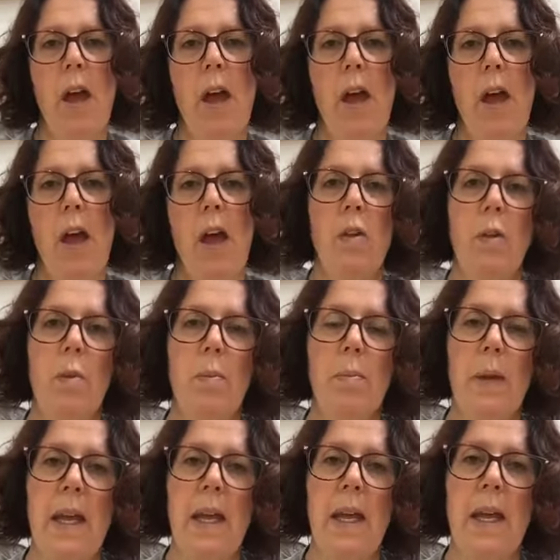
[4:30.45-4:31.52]
to
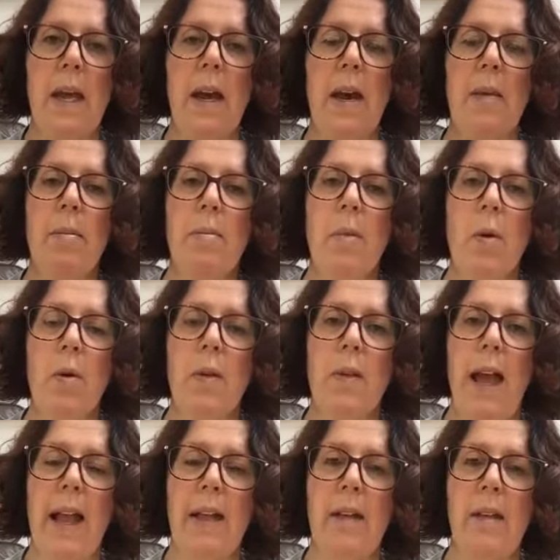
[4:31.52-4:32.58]
be more
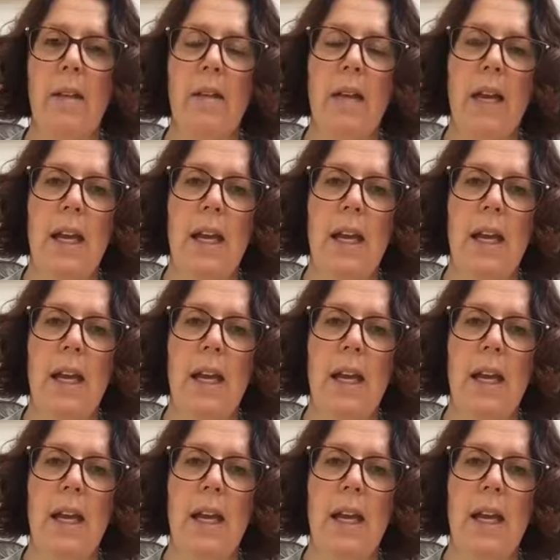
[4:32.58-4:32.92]
settled